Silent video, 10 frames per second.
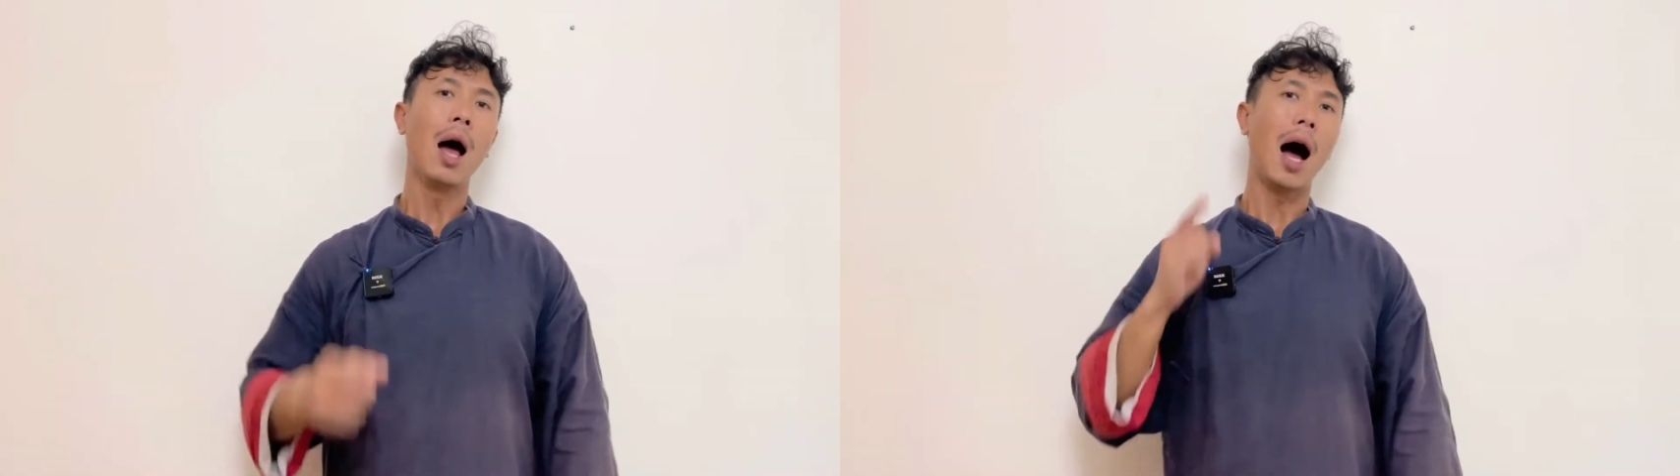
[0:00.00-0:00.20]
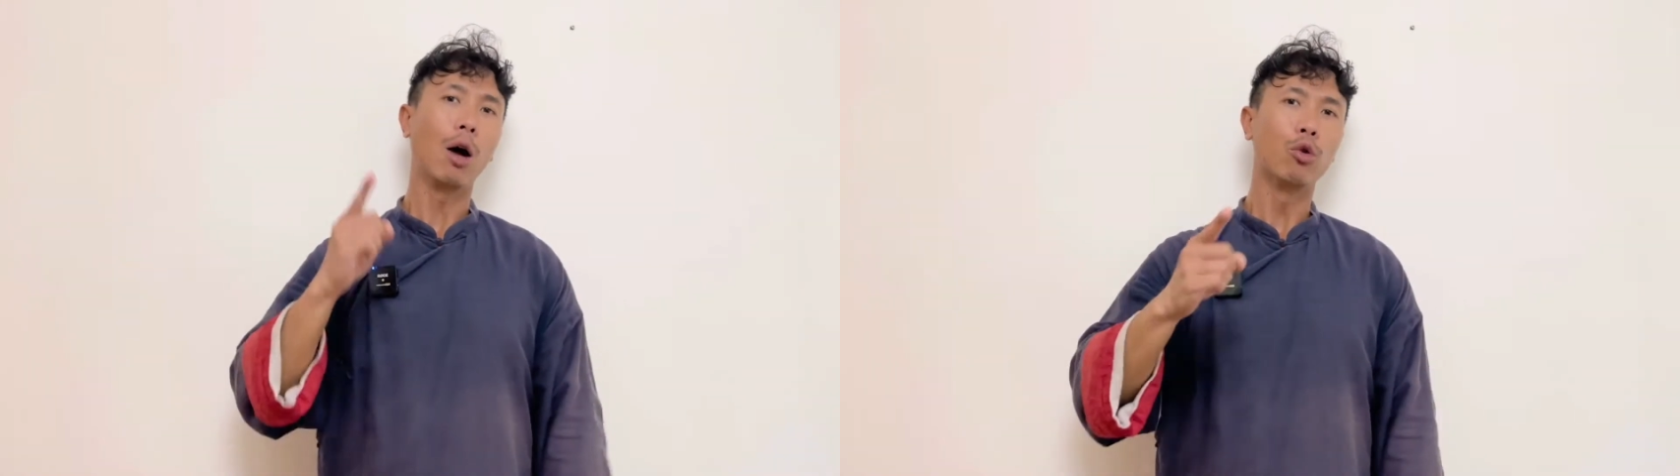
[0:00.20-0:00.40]

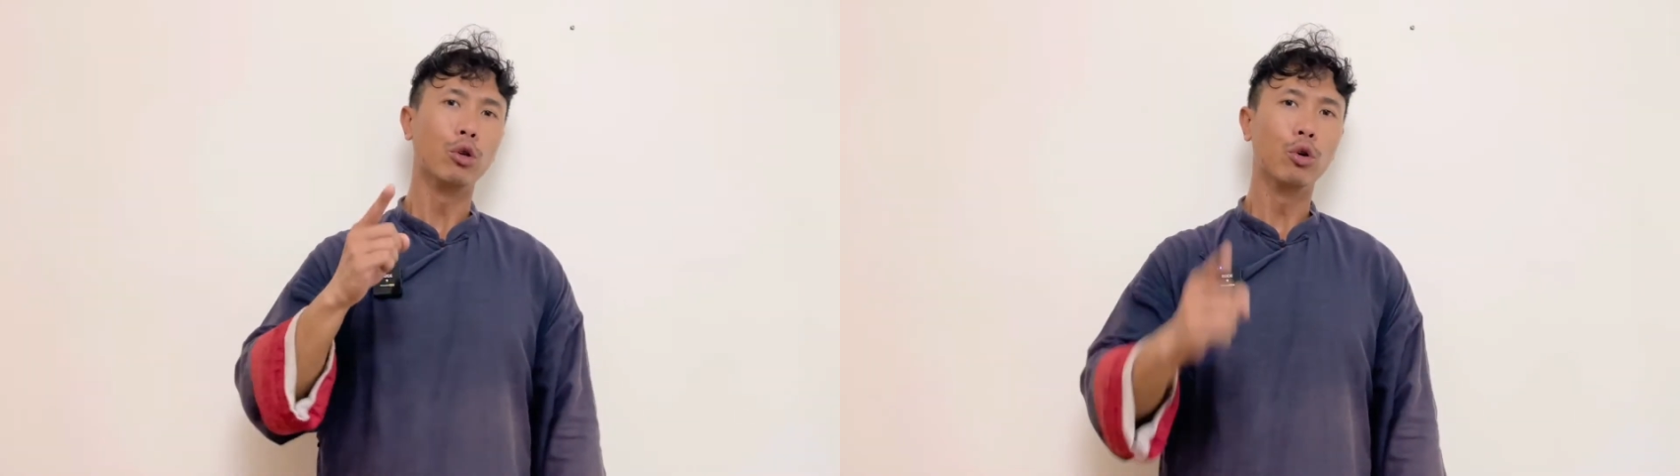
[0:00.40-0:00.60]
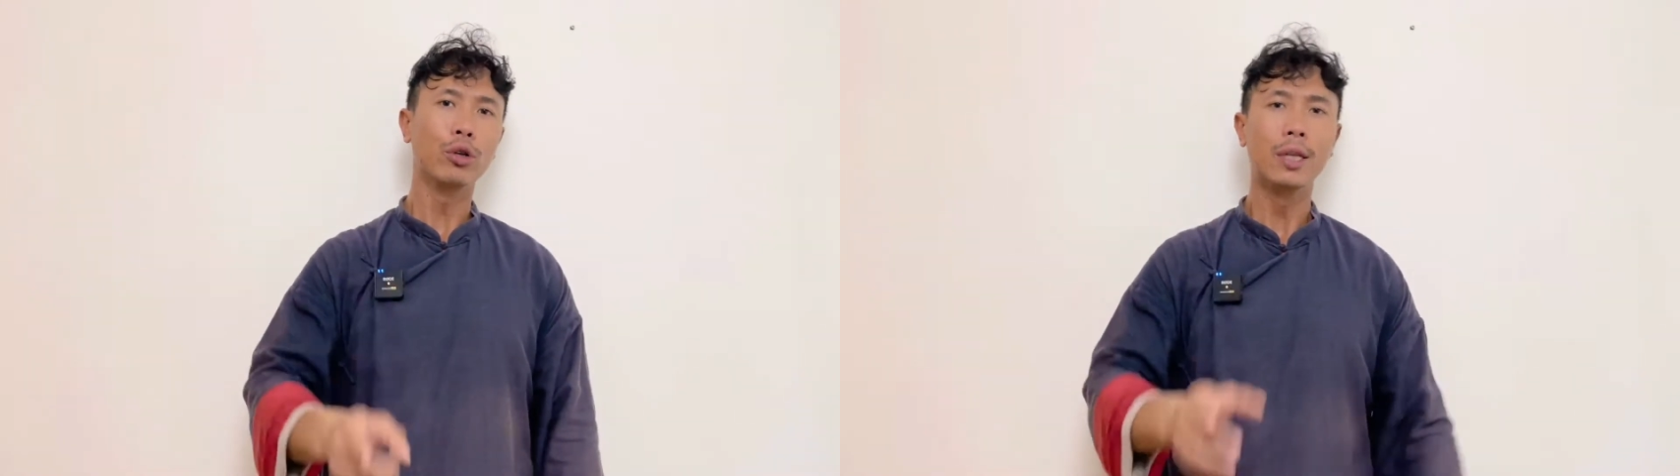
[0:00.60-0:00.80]
how to
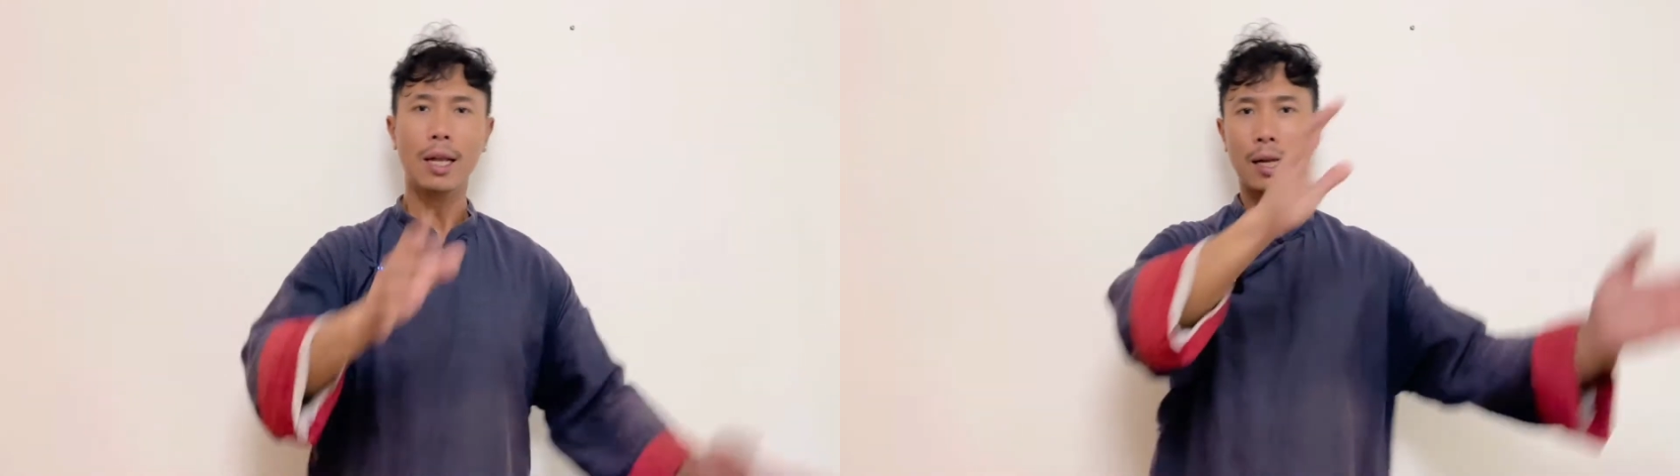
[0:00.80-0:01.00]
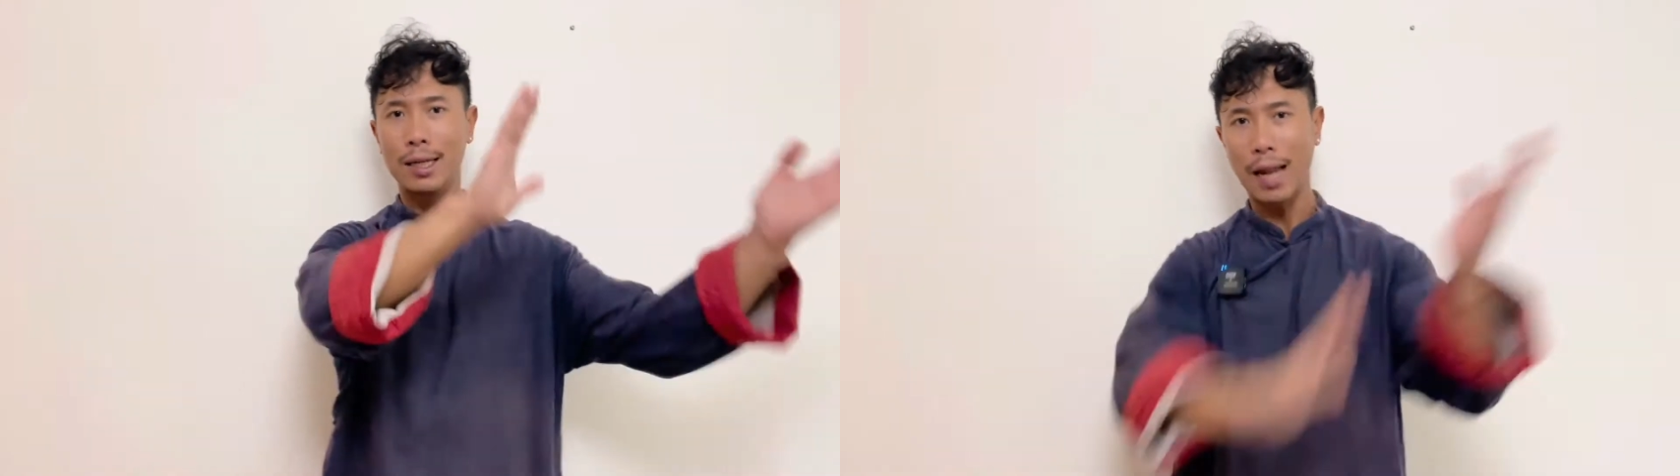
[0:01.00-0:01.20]
use
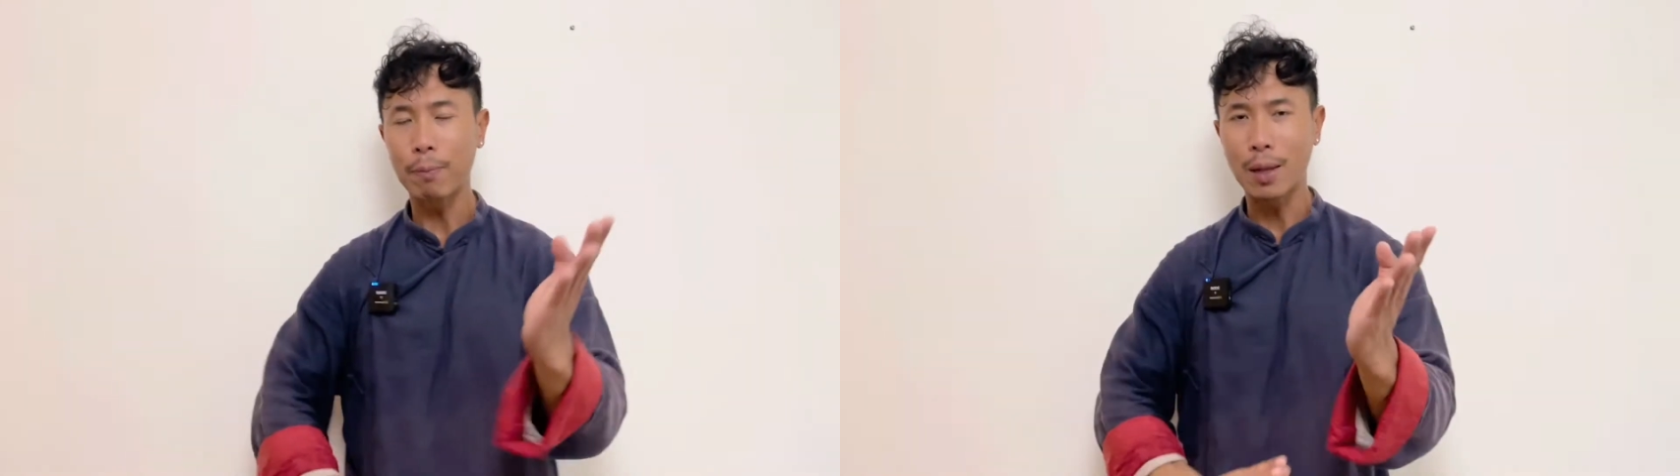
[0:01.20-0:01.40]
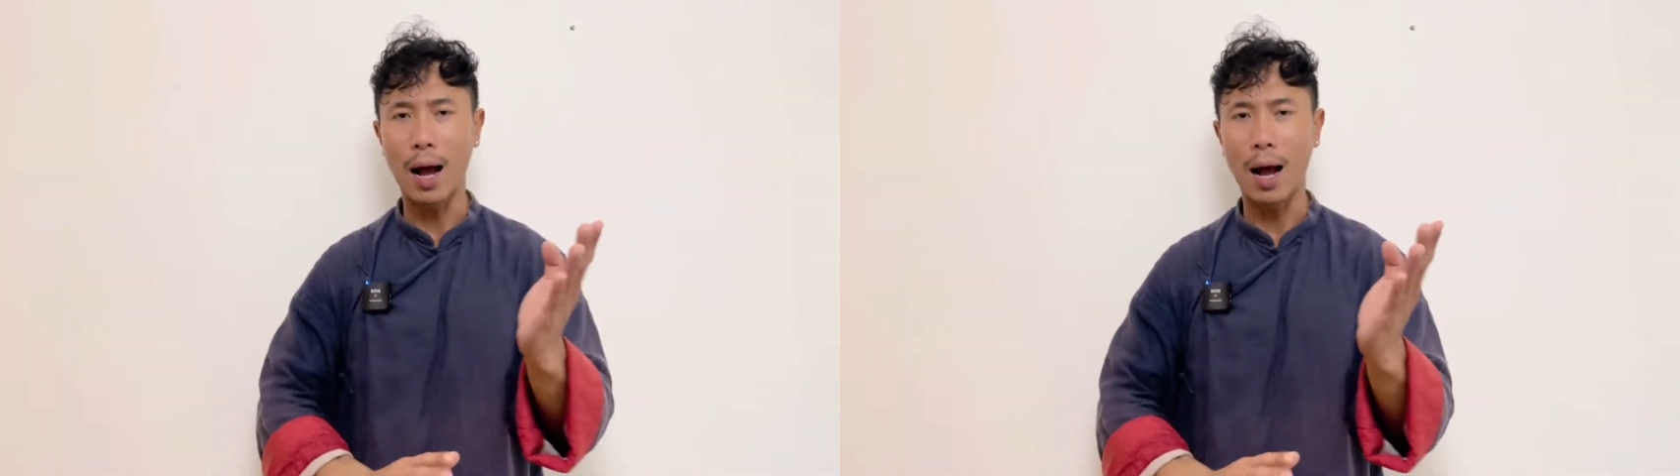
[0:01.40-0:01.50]
Lap